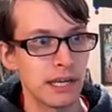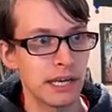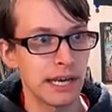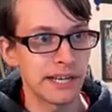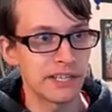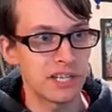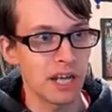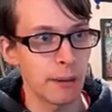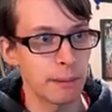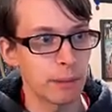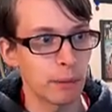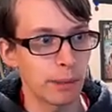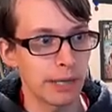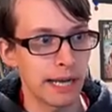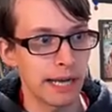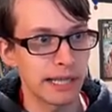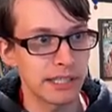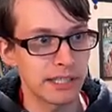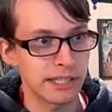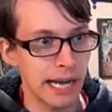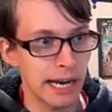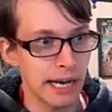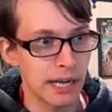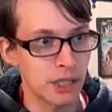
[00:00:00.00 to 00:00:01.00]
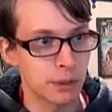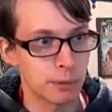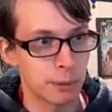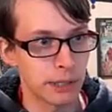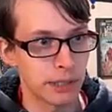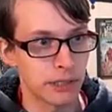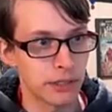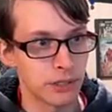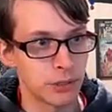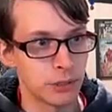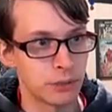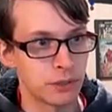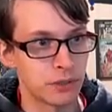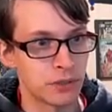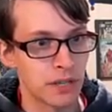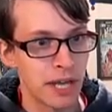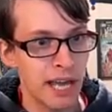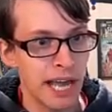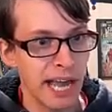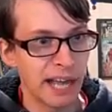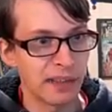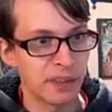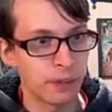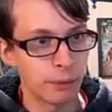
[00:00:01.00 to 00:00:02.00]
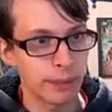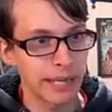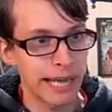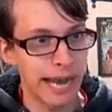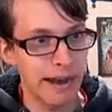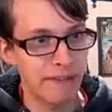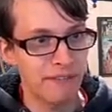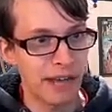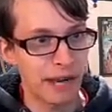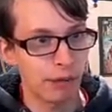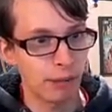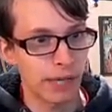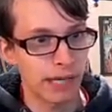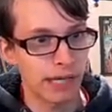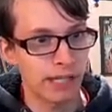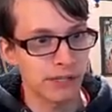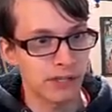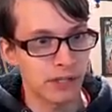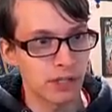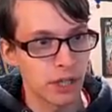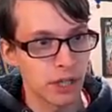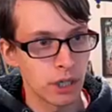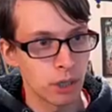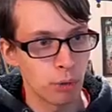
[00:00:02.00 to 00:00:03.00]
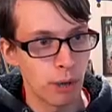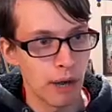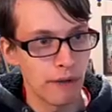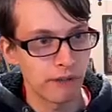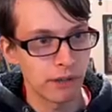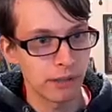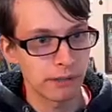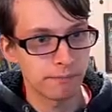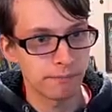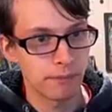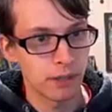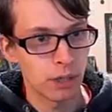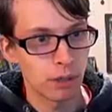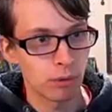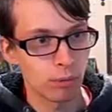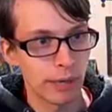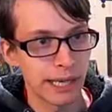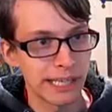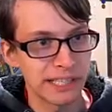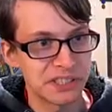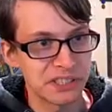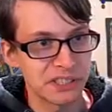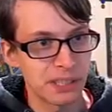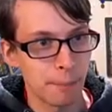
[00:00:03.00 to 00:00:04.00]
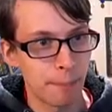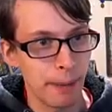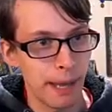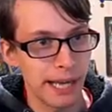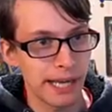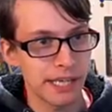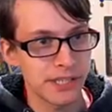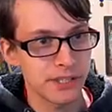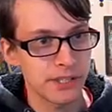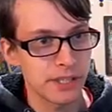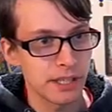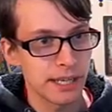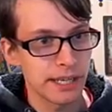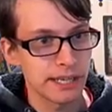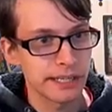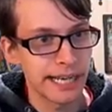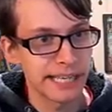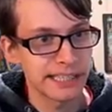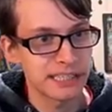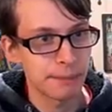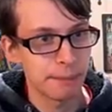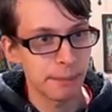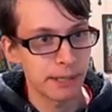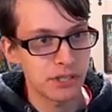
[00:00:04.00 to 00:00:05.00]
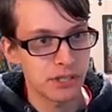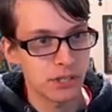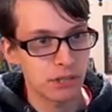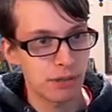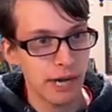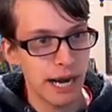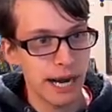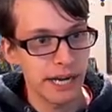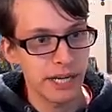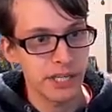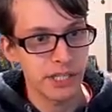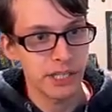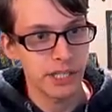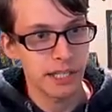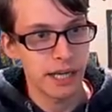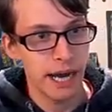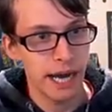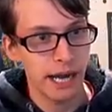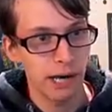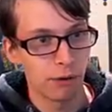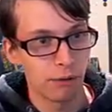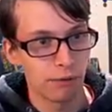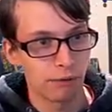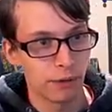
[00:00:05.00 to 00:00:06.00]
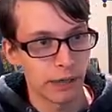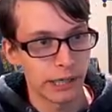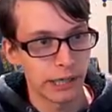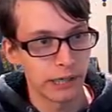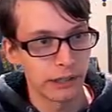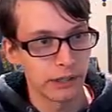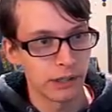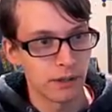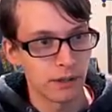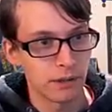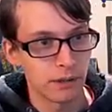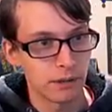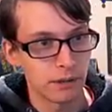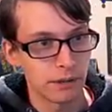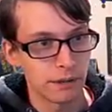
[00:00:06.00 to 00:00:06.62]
And tell me what kind of tires we're going to use, and then we have that race. Whoever races the best and has the best strategy, I don't freaking know.